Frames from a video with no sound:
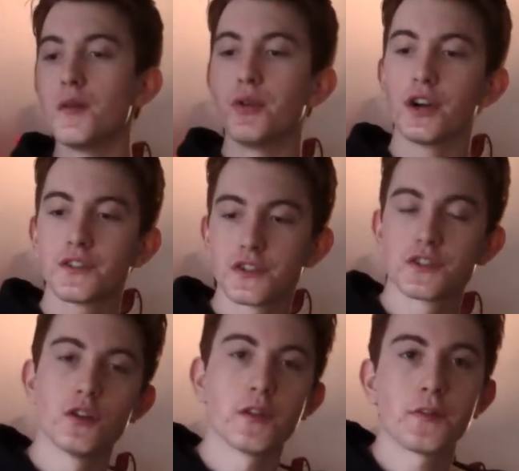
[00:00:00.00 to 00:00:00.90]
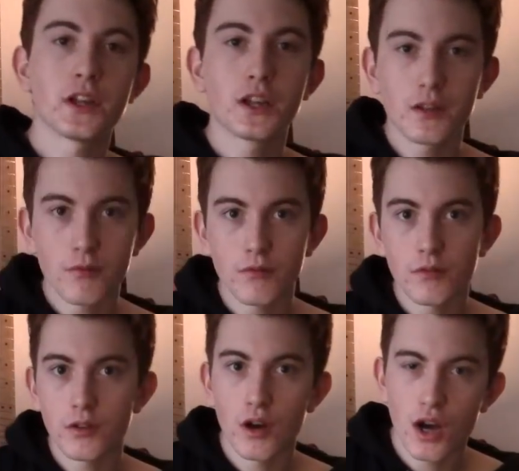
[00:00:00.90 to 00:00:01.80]
but it's the sort of thing
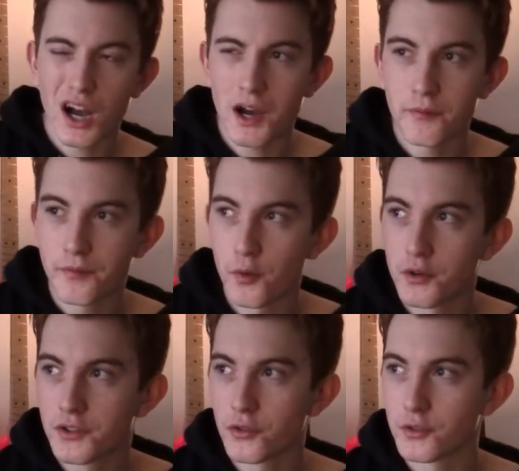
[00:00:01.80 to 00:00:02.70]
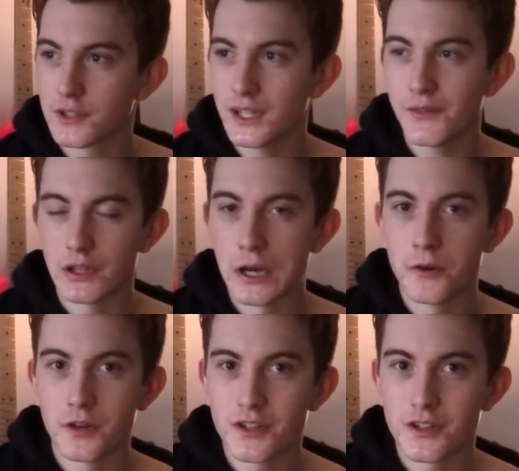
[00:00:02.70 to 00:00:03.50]
I've always thought to leave alone.